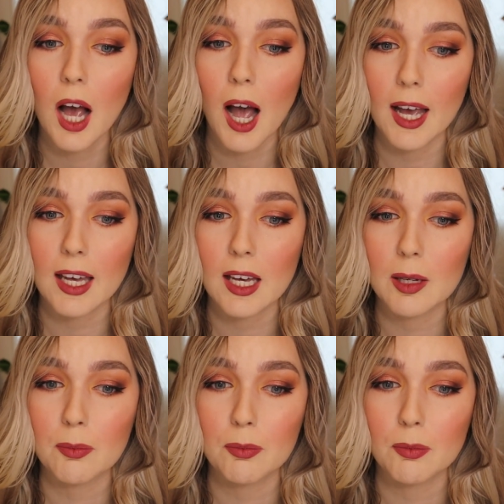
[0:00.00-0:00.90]
I
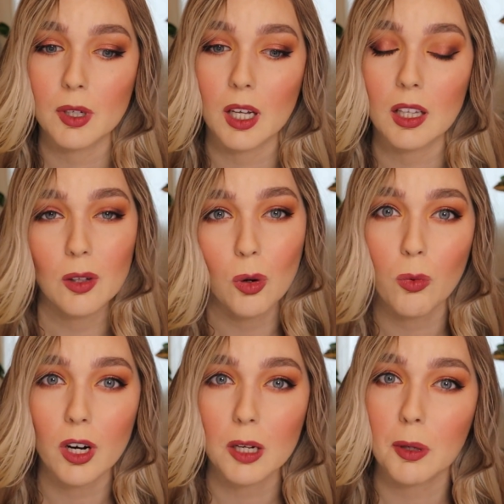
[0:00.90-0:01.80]
am a little
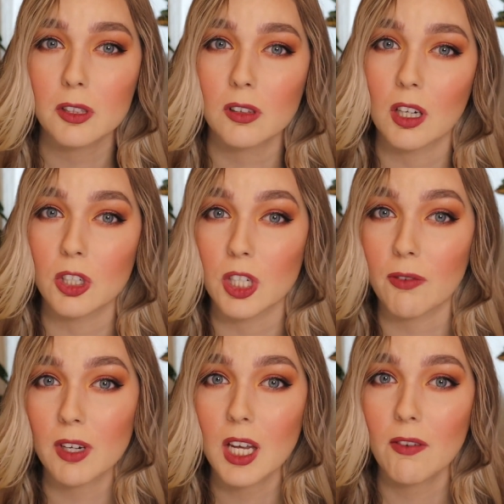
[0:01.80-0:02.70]
worried about the
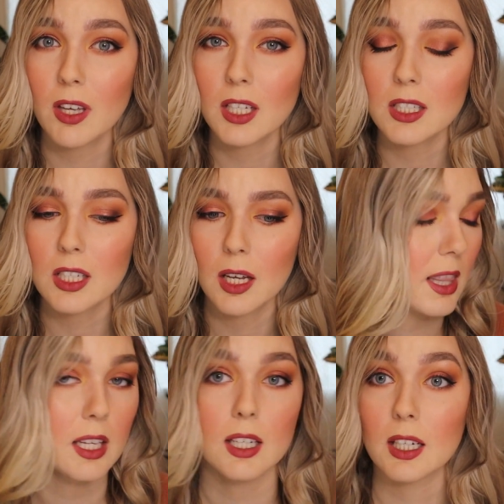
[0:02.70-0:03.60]
longevity of it.
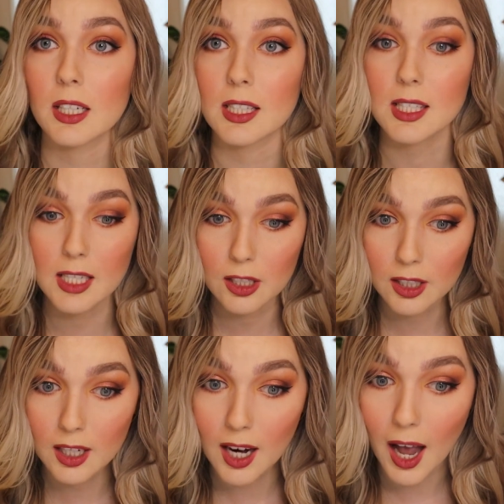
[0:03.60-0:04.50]
The
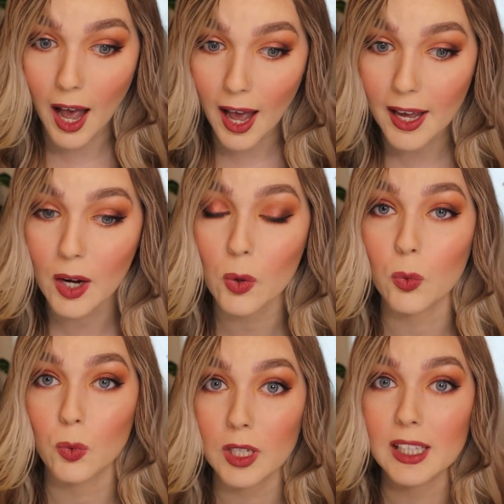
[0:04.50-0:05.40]
concealer, I
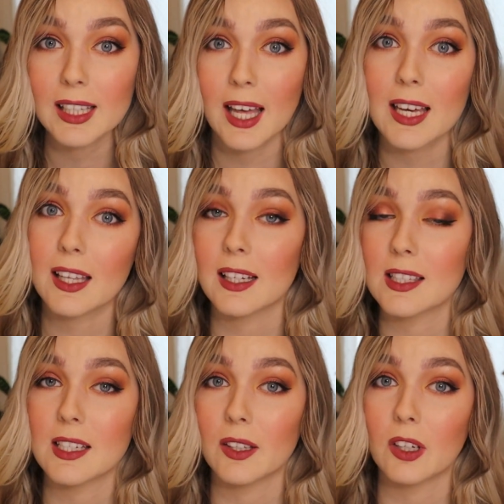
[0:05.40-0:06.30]
really like the
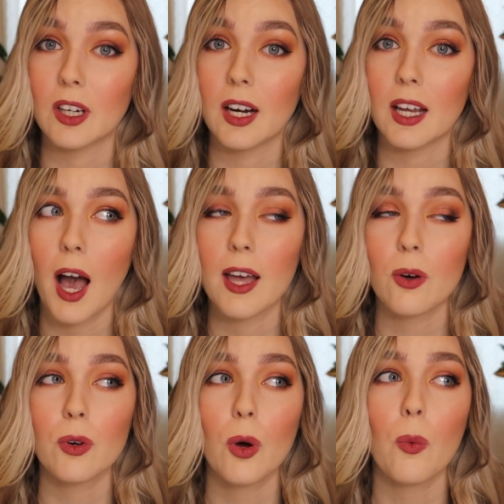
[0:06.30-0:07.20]
concealer. I
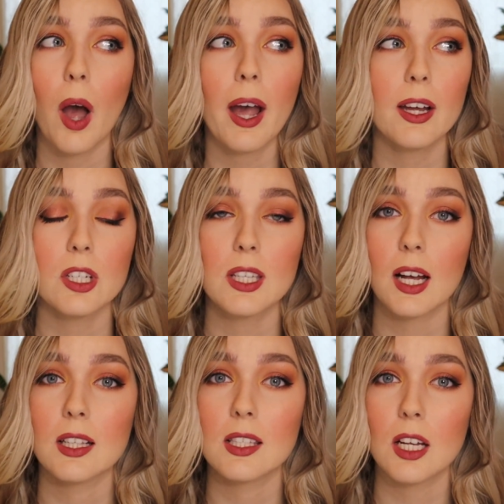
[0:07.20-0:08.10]
don't know why I just
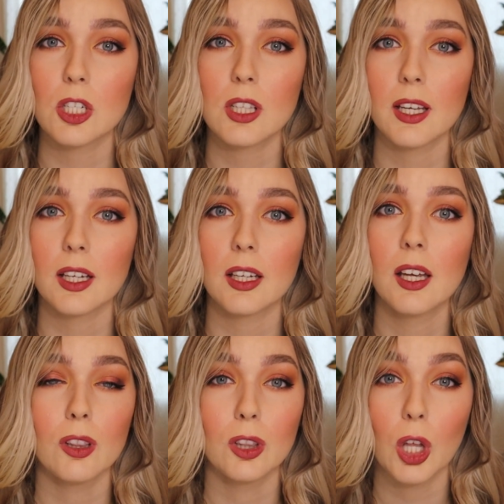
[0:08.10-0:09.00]
had such like
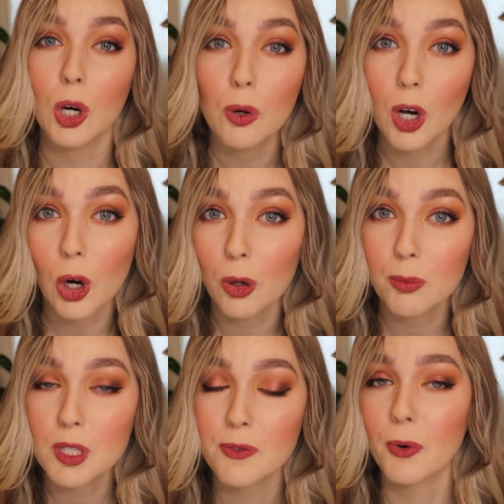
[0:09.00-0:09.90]
low
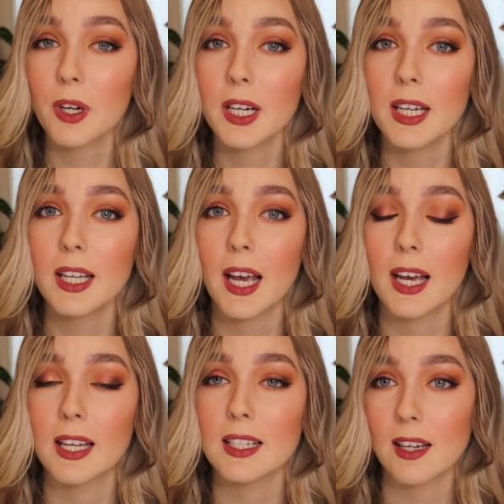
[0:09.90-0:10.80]
hopes for it,
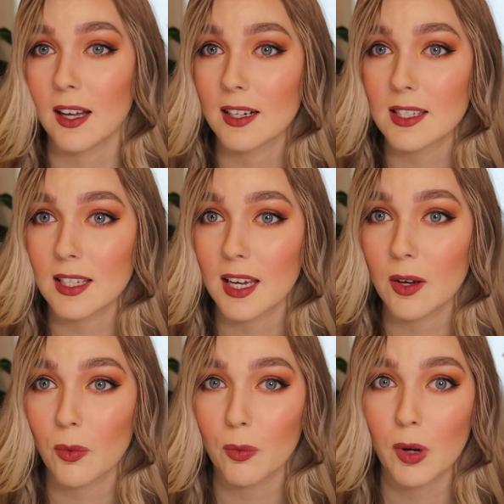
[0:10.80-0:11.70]
and honestly
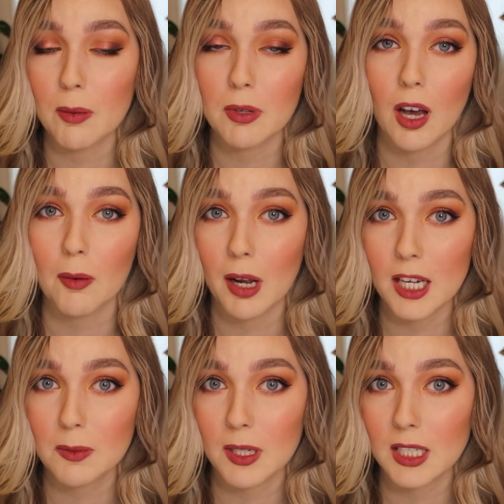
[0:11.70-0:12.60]
it went beyond my
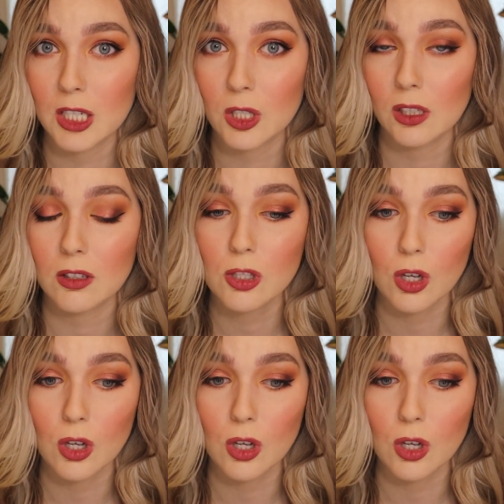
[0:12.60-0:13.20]
expectations.